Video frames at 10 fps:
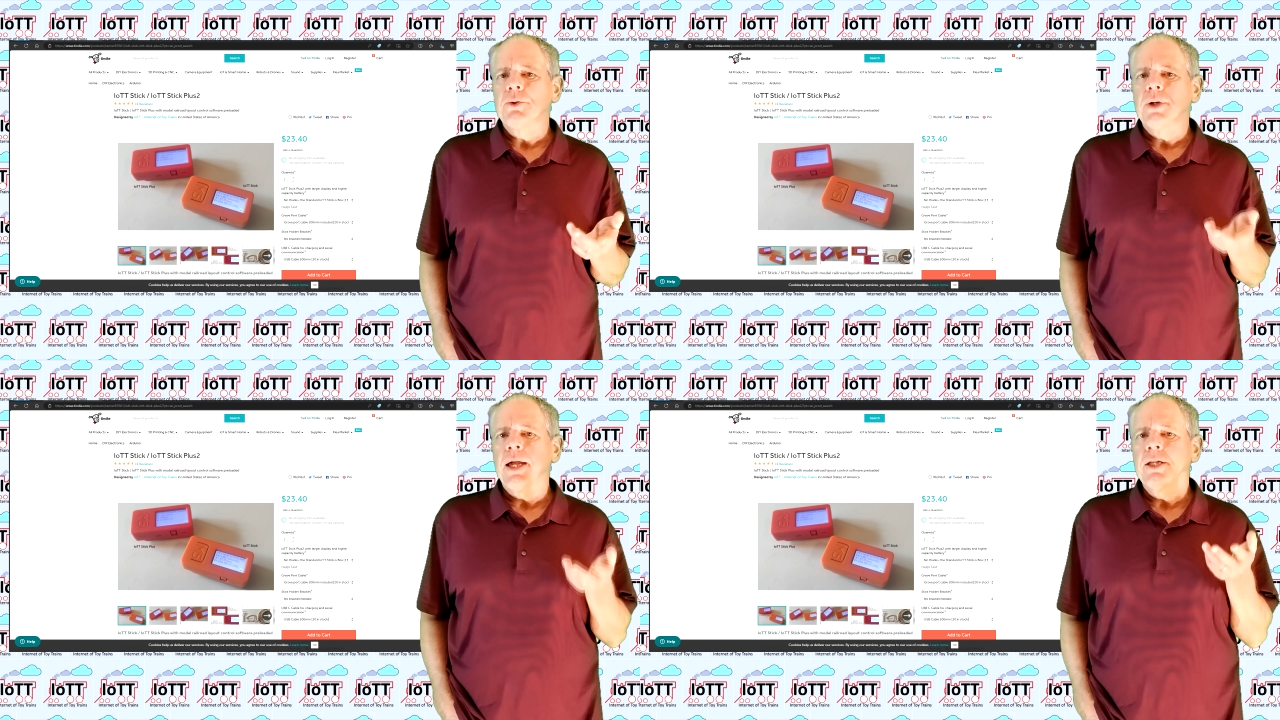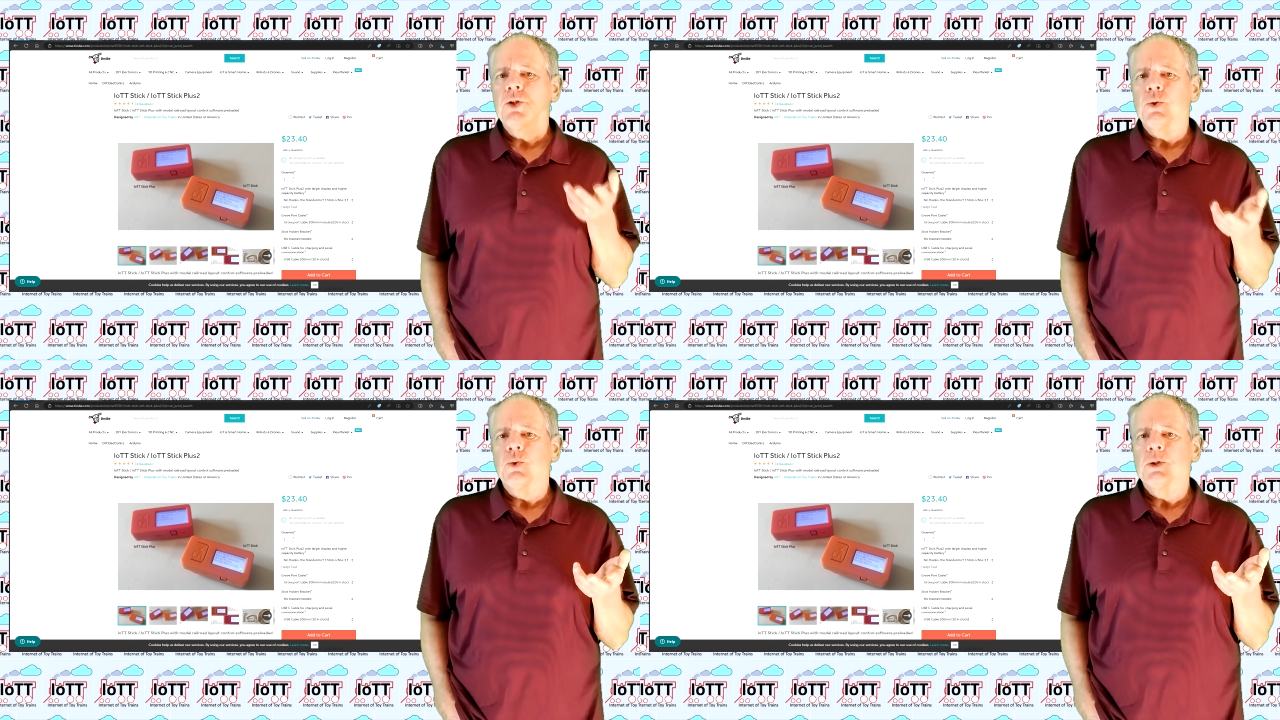you can
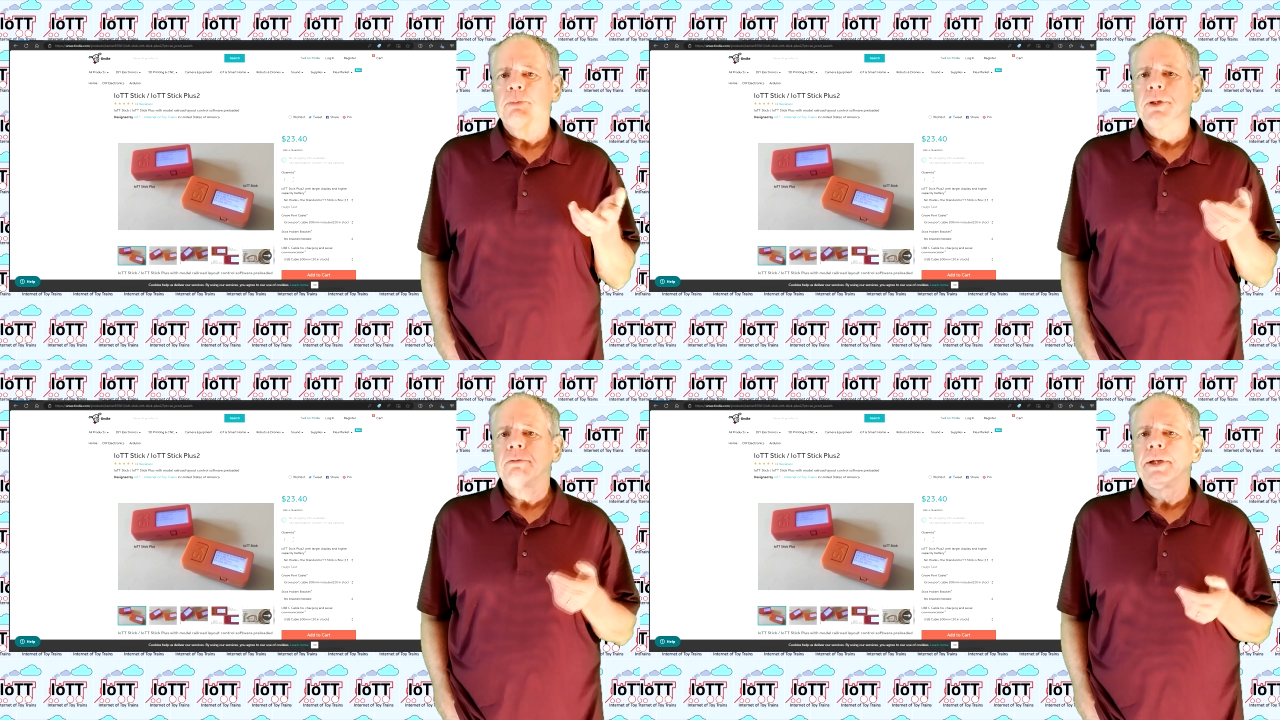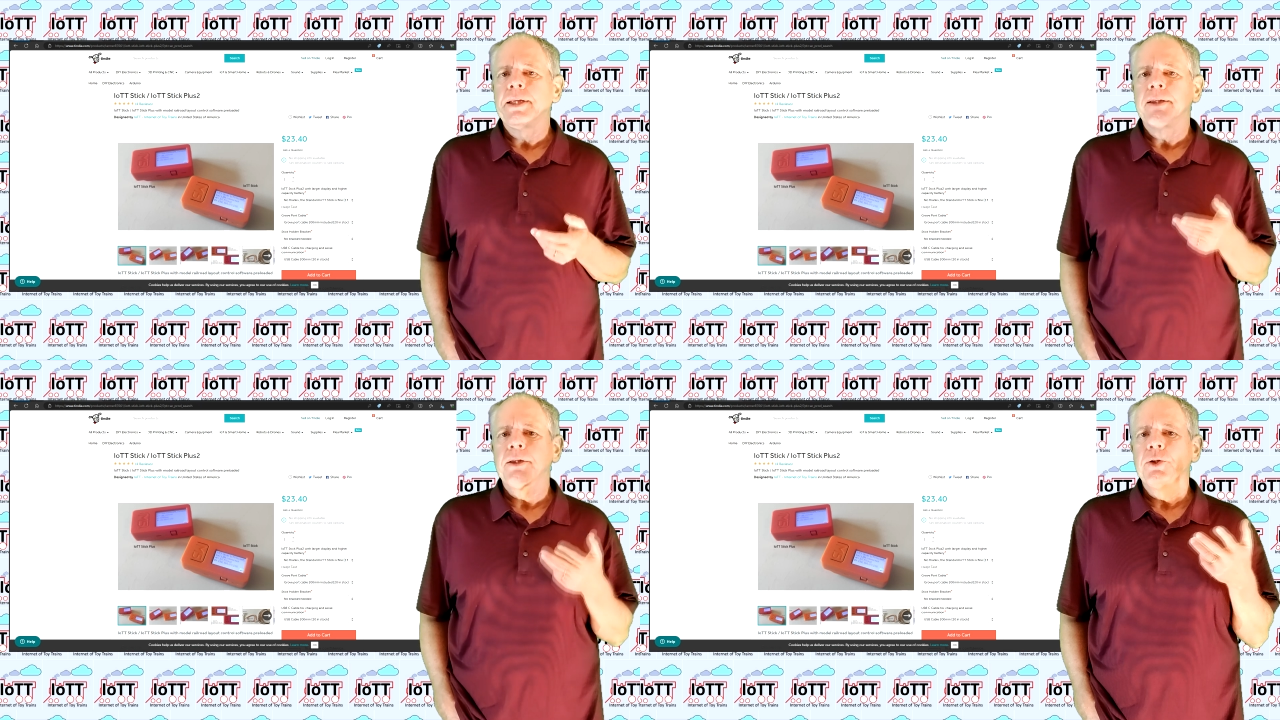choose
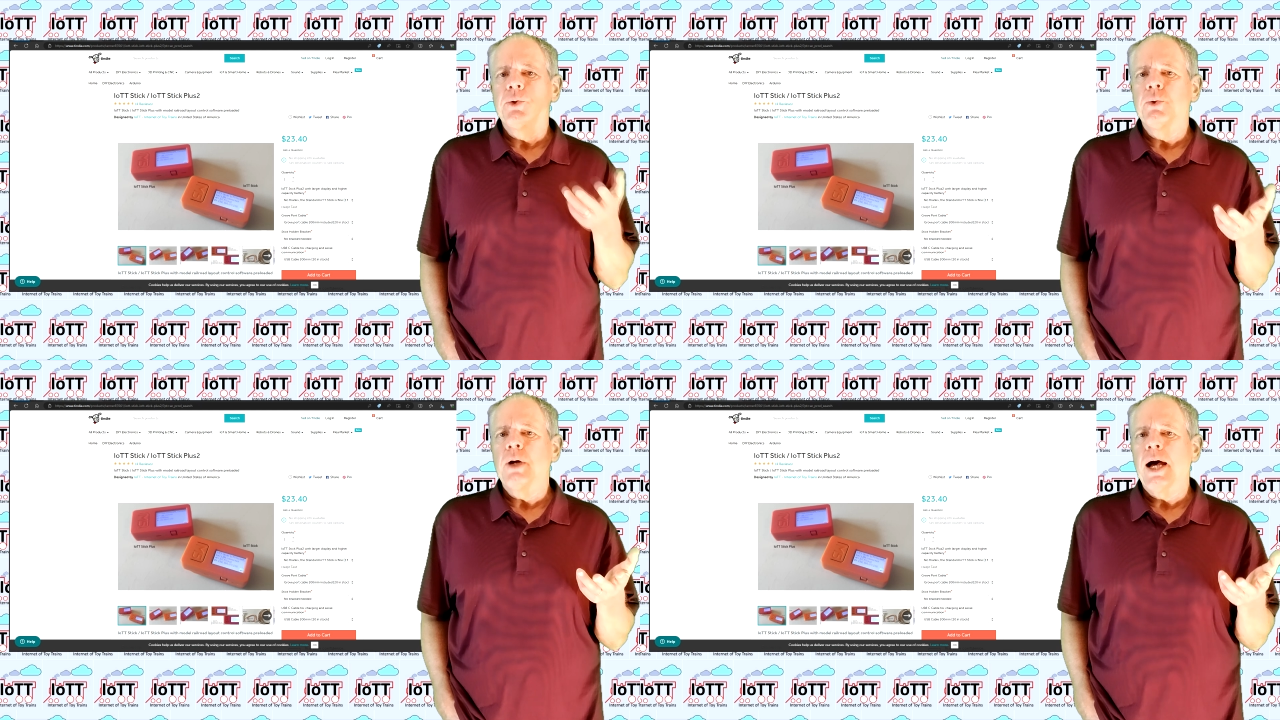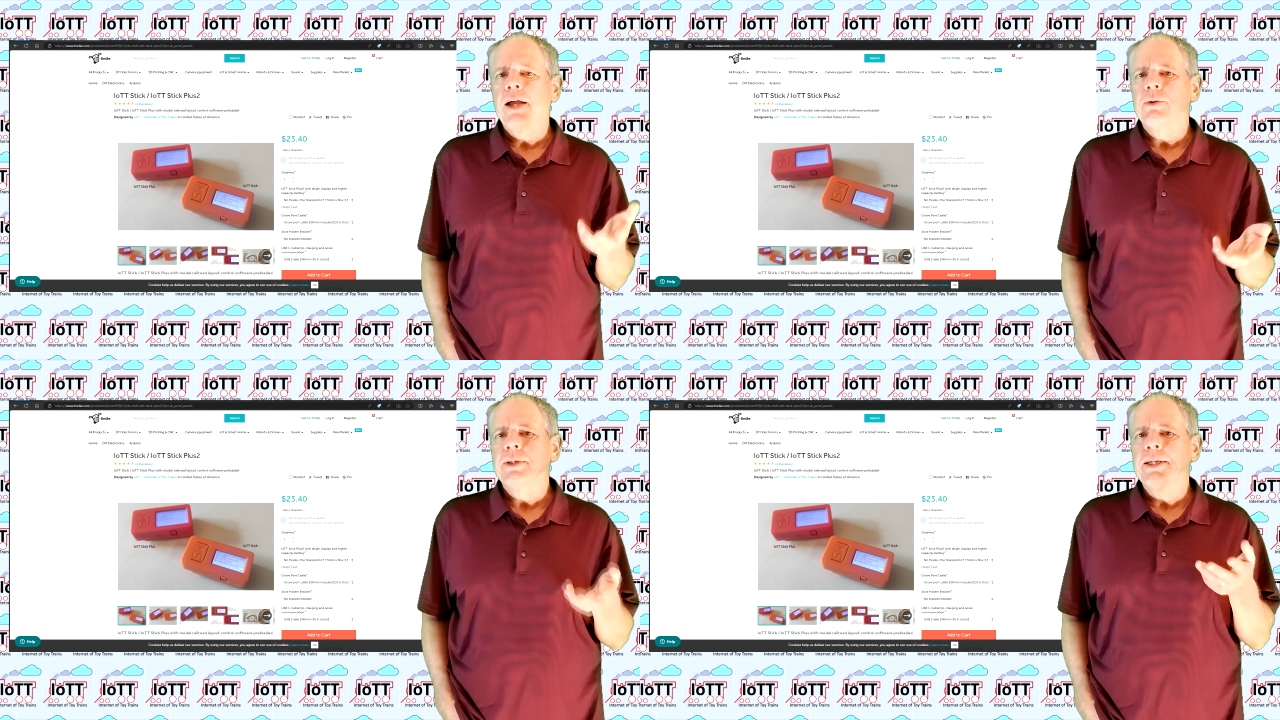between the new
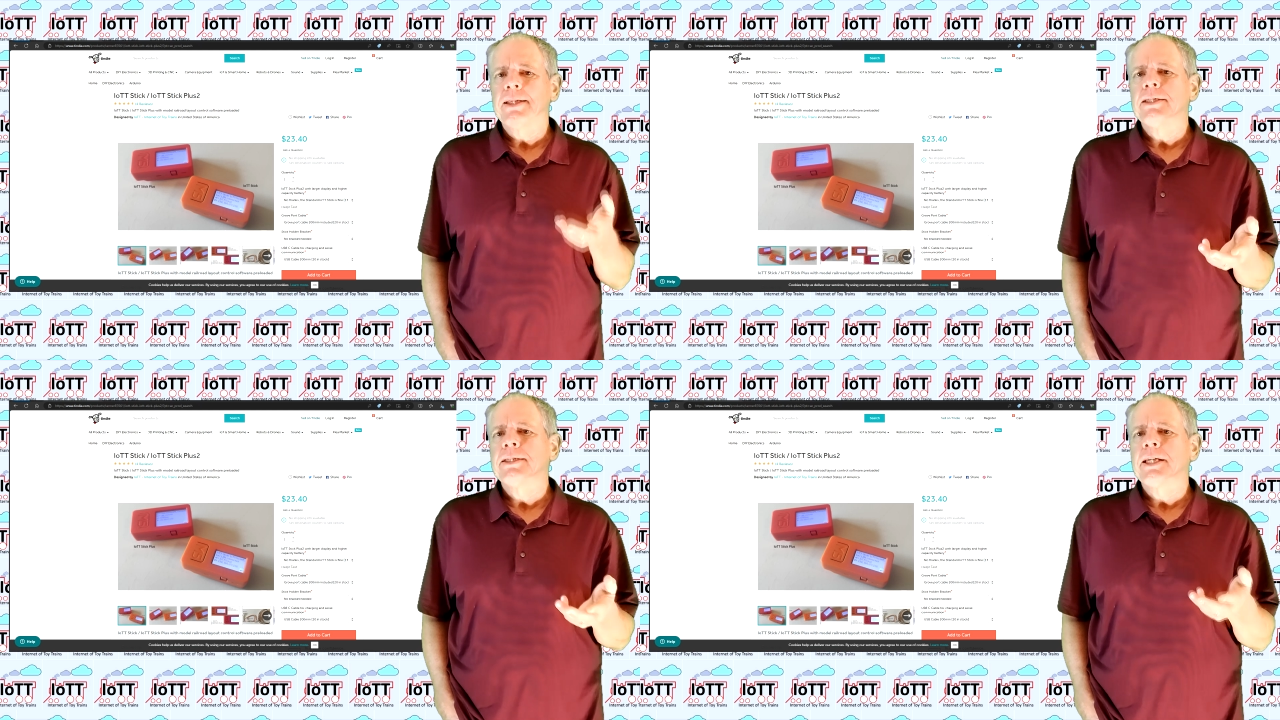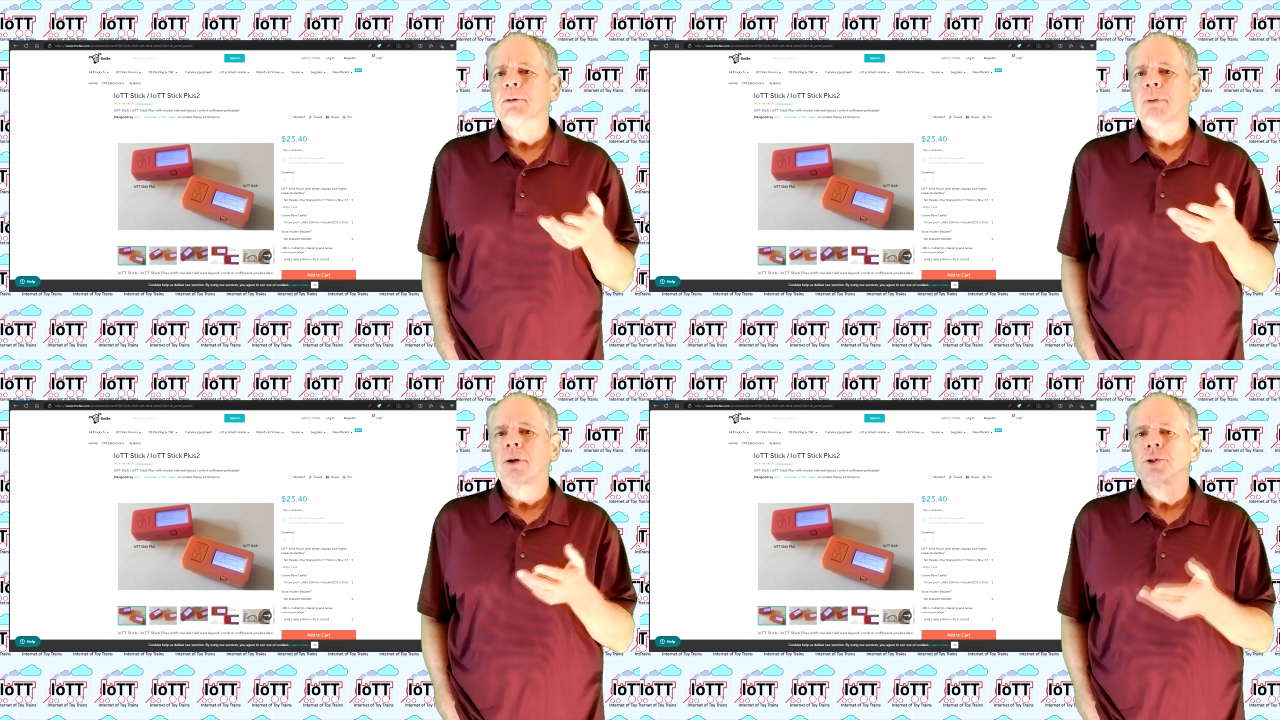IoTT stick
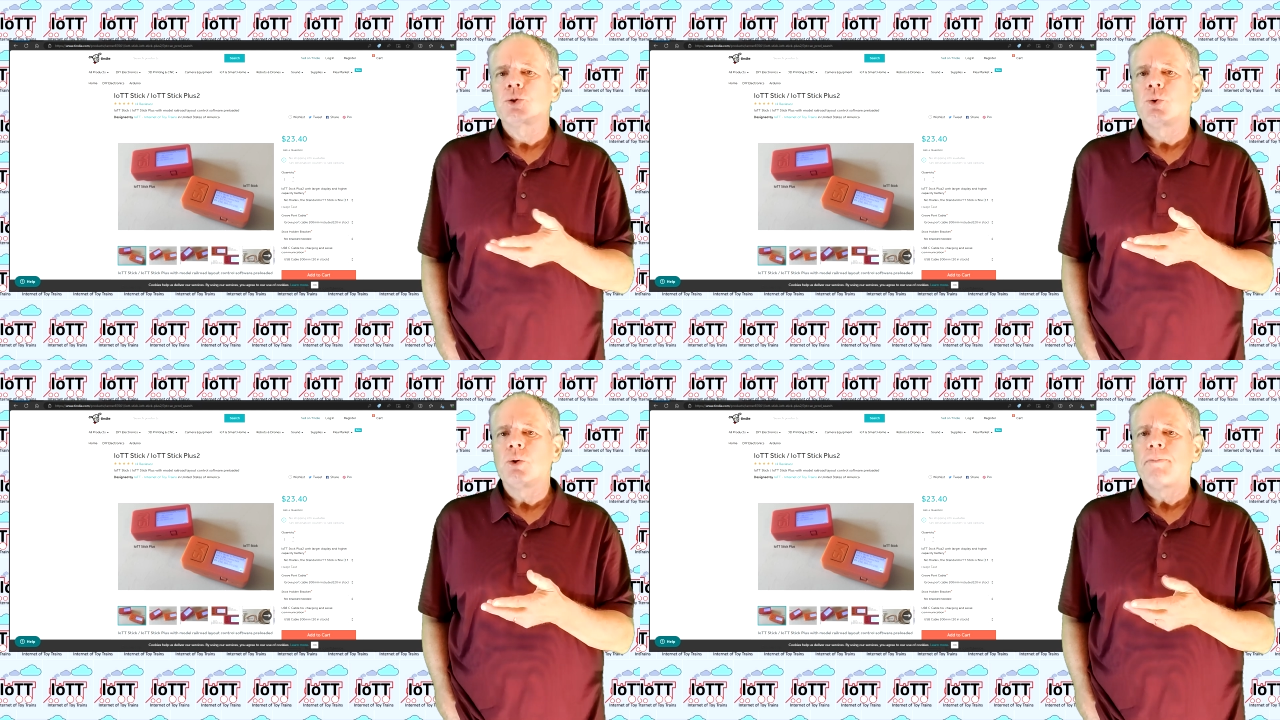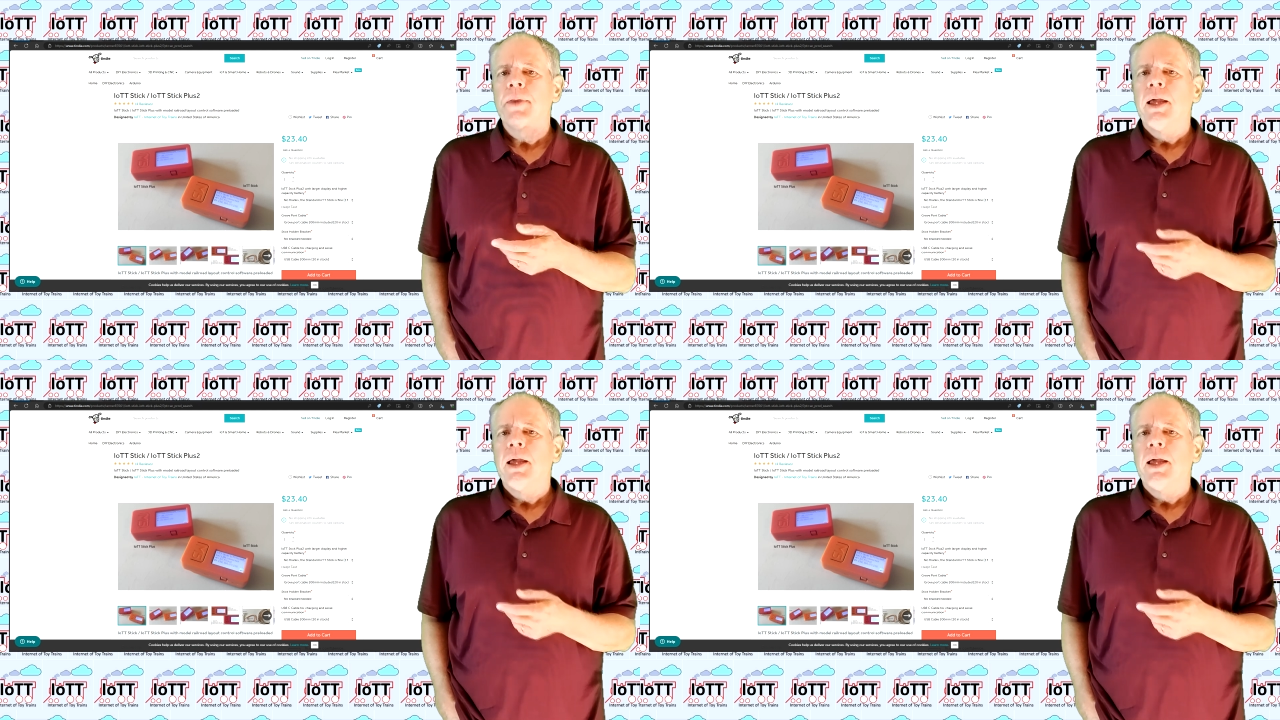plus 2